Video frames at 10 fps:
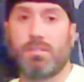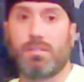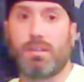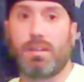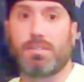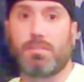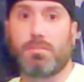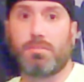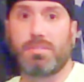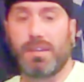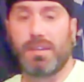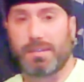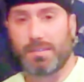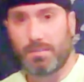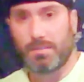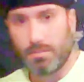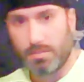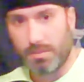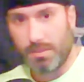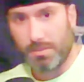God's cool with sex.
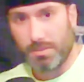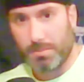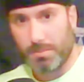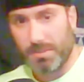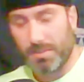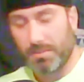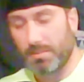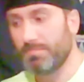You should be too.